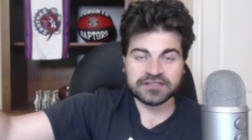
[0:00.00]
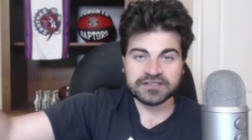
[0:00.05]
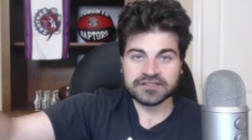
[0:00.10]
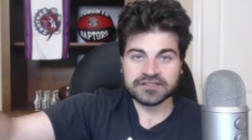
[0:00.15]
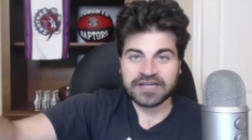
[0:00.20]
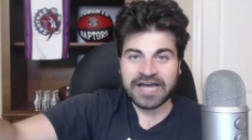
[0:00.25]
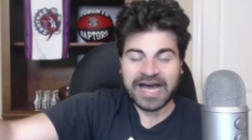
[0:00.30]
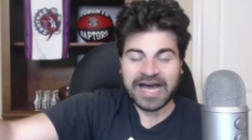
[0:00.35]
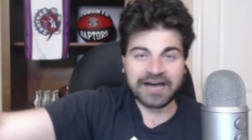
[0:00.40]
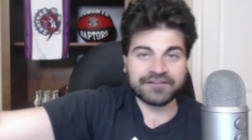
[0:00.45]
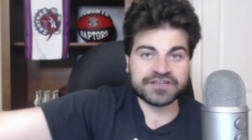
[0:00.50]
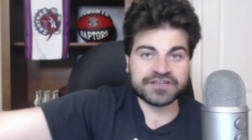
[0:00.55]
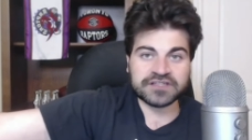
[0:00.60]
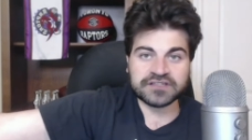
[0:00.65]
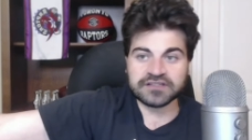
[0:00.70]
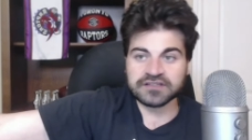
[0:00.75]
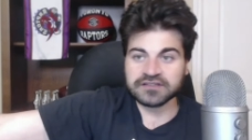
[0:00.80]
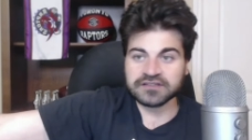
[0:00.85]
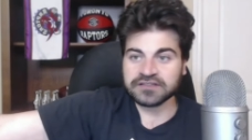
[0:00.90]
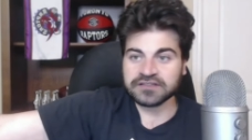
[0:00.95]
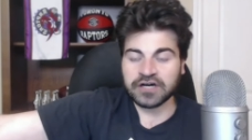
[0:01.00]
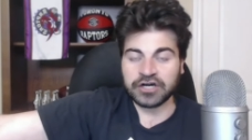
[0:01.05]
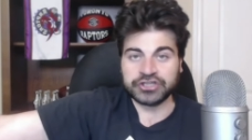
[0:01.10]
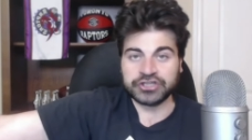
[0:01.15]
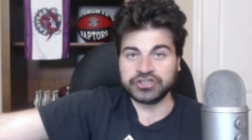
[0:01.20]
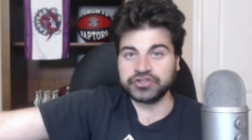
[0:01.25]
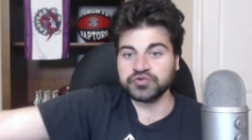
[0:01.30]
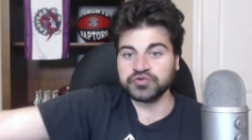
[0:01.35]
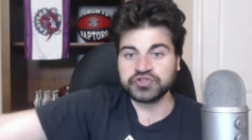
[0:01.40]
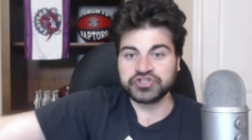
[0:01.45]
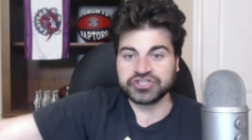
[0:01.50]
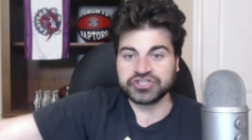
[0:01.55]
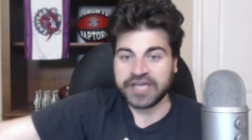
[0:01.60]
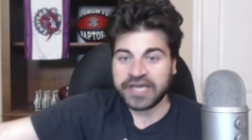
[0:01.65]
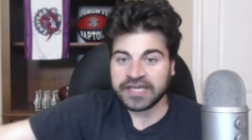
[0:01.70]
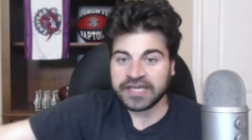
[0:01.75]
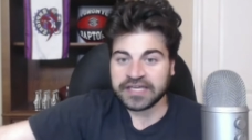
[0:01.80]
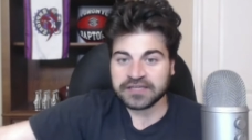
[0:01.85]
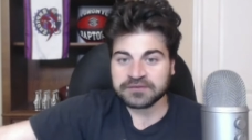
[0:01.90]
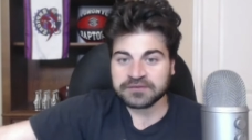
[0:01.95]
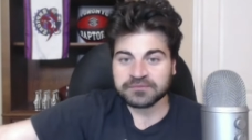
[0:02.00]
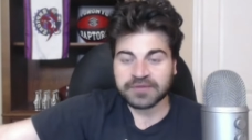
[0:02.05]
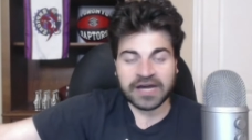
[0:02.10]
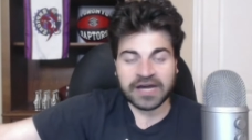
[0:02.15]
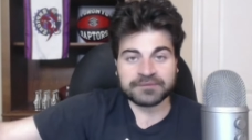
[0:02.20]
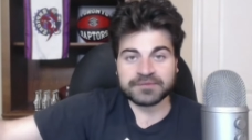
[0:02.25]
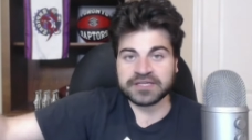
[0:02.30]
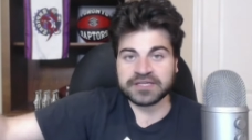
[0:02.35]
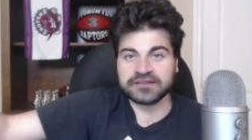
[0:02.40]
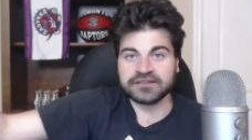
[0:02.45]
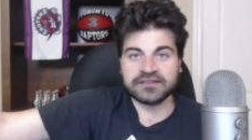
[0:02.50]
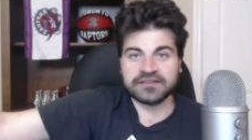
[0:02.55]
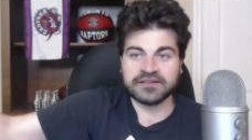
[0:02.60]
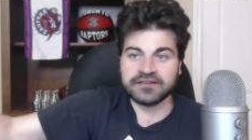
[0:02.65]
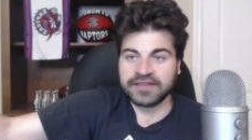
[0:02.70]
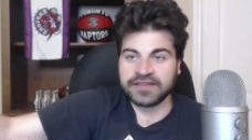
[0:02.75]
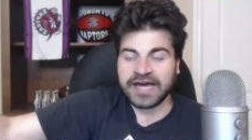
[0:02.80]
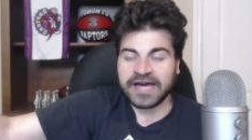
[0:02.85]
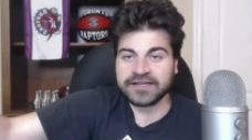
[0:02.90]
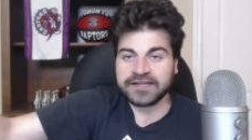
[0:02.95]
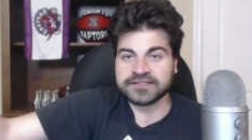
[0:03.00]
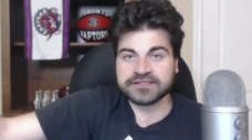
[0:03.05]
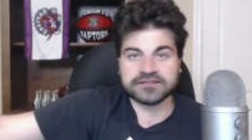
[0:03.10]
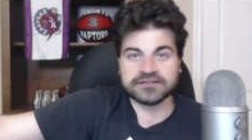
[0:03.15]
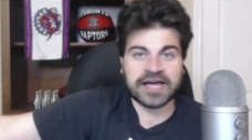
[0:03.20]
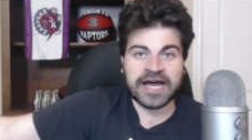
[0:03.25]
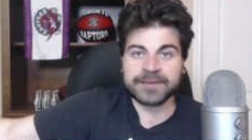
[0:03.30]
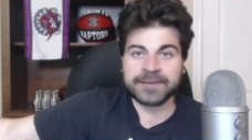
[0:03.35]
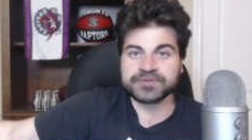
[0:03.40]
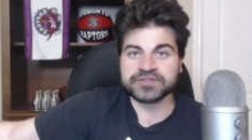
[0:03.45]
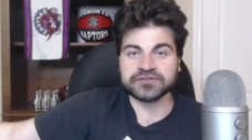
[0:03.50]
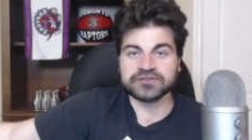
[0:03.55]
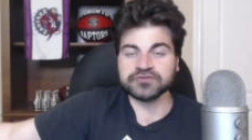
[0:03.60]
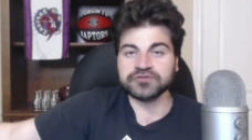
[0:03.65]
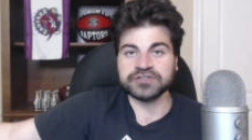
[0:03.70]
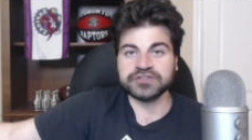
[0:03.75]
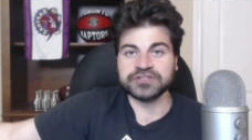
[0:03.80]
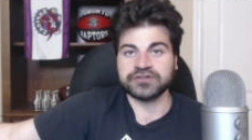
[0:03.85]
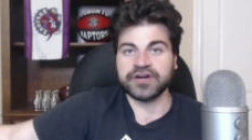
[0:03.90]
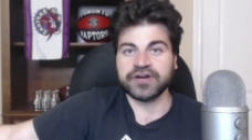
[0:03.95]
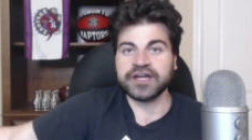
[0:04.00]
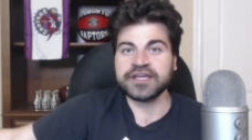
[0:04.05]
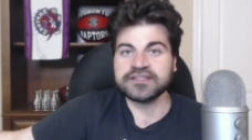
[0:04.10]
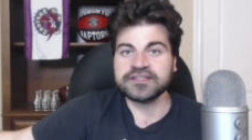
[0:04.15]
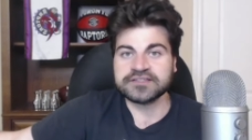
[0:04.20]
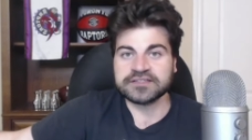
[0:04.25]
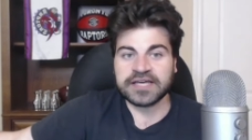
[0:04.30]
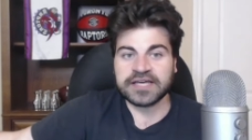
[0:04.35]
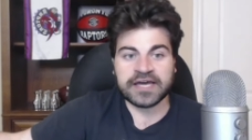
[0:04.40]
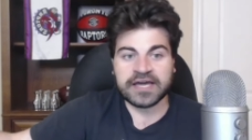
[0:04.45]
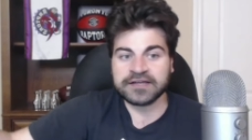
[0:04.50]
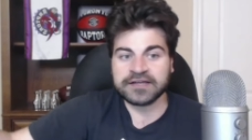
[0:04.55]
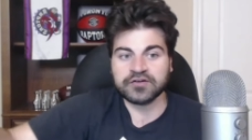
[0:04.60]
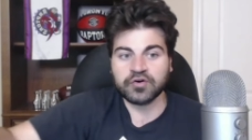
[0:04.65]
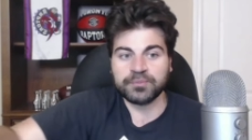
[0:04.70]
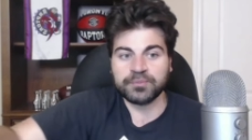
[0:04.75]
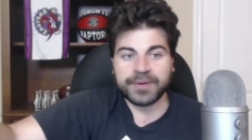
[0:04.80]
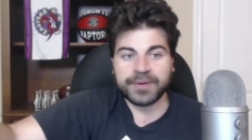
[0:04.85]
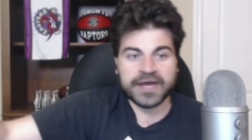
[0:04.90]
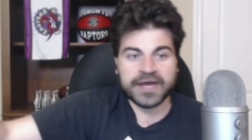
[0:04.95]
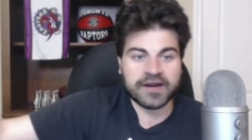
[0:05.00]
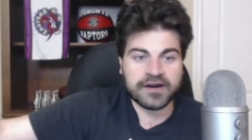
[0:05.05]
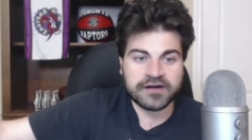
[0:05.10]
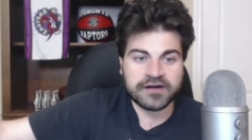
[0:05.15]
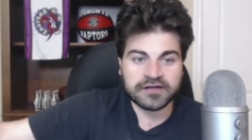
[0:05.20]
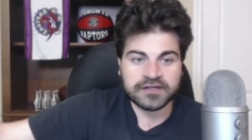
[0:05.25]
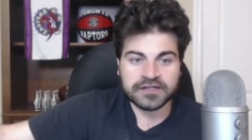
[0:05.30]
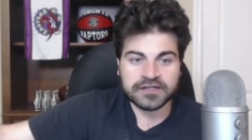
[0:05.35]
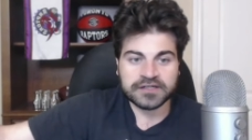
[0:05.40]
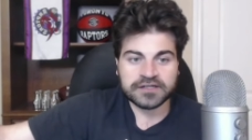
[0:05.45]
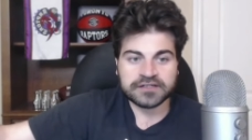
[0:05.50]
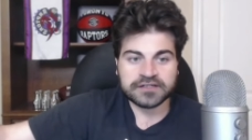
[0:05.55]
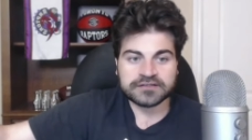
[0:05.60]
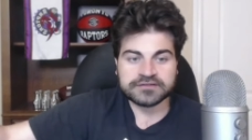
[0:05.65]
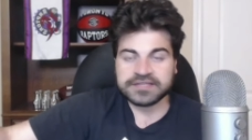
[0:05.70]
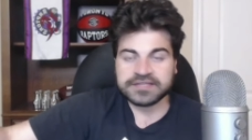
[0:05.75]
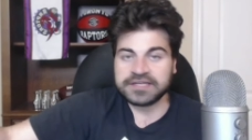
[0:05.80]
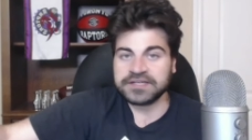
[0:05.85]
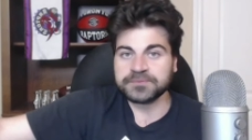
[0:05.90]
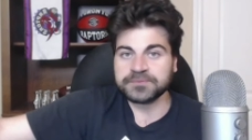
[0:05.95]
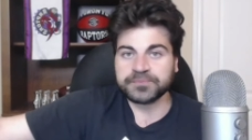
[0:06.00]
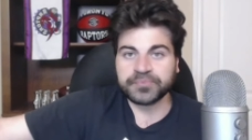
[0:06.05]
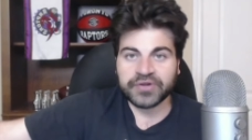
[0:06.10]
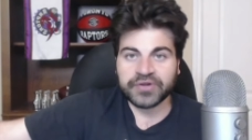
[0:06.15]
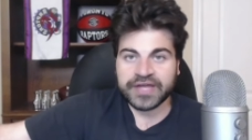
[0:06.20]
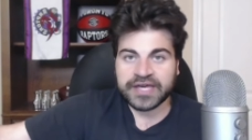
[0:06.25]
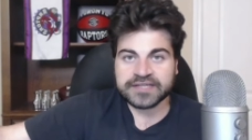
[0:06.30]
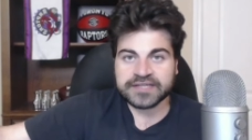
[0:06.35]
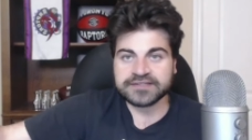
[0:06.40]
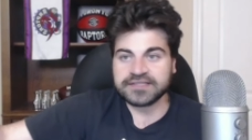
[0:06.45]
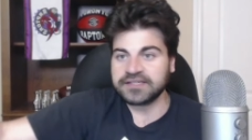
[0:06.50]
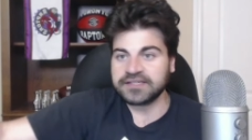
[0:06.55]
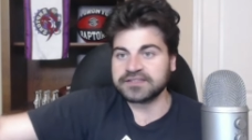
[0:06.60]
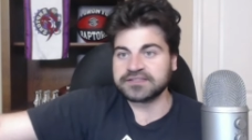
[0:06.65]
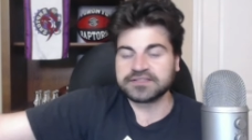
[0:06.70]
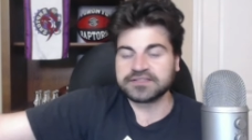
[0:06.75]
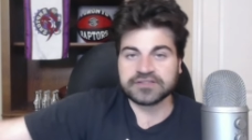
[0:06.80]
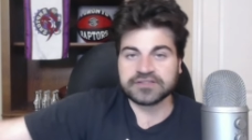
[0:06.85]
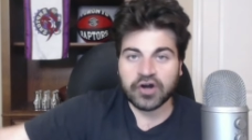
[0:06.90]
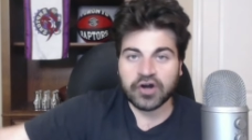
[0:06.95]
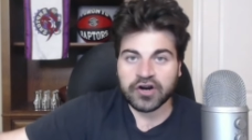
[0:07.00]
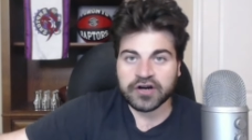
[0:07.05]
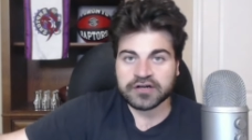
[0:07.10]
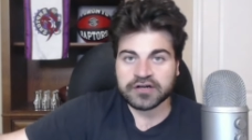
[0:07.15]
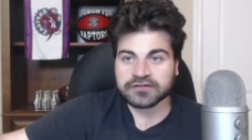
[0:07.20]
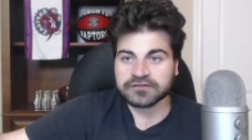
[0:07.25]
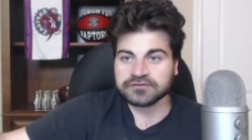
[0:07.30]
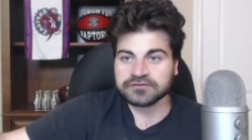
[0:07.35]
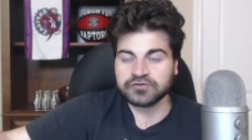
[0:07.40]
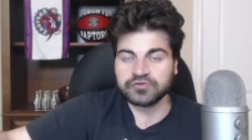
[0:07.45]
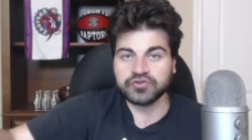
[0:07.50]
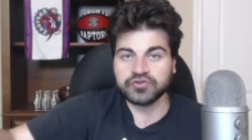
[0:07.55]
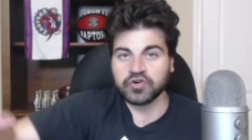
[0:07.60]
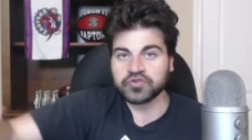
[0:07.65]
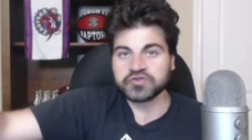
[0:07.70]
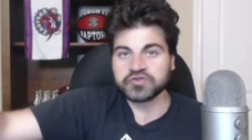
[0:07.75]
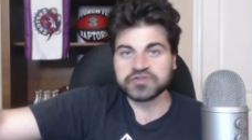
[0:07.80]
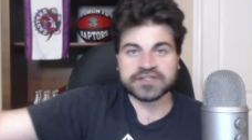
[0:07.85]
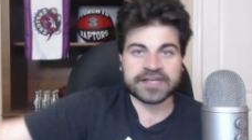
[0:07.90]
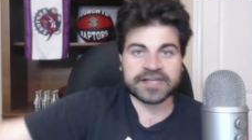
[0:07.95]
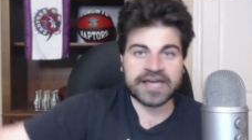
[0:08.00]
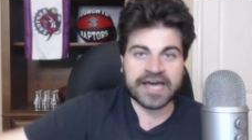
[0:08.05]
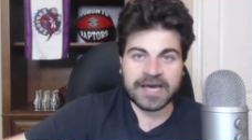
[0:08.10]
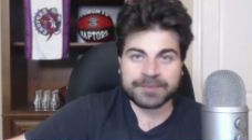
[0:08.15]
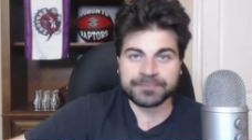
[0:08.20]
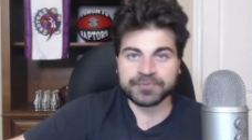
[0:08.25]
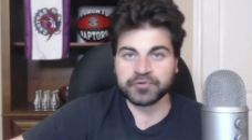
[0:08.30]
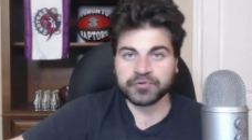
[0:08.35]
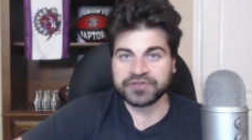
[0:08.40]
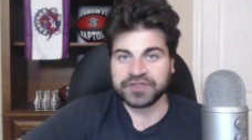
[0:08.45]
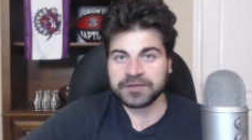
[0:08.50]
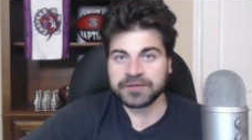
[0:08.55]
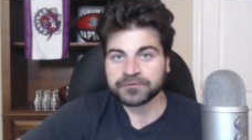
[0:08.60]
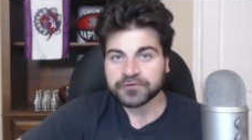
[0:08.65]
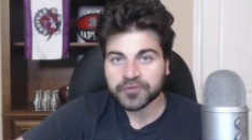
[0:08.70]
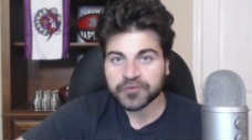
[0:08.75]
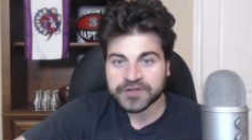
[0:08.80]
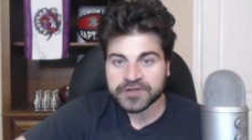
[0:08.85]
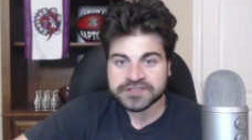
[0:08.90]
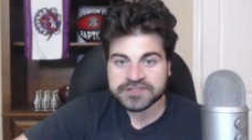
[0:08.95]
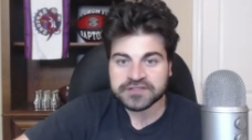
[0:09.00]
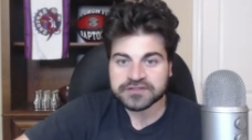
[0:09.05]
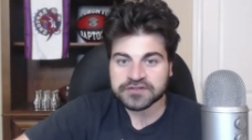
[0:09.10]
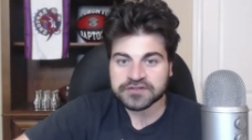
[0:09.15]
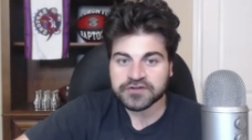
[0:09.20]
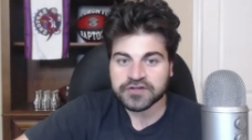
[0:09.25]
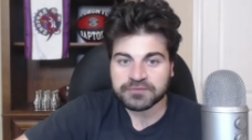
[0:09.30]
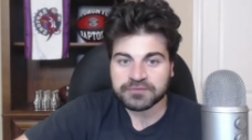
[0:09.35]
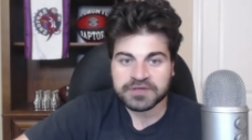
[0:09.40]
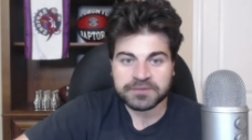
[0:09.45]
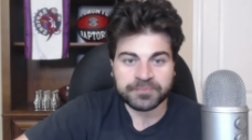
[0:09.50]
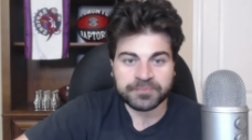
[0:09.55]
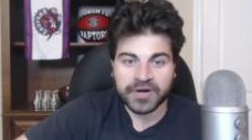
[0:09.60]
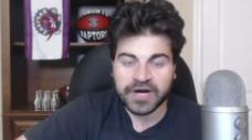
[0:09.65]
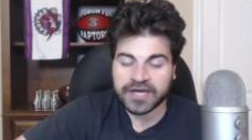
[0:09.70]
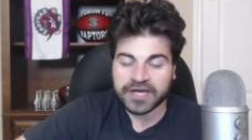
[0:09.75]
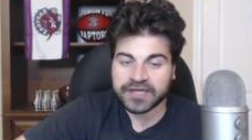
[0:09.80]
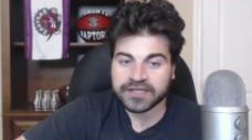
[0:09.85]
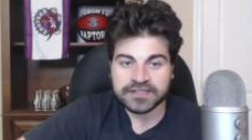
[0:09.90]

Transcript: having a huge game. I mean, that is absolutely crazy. And Gobert didn't play, didn't start. Who knows what's going to happen with him for the rest of the tournament? But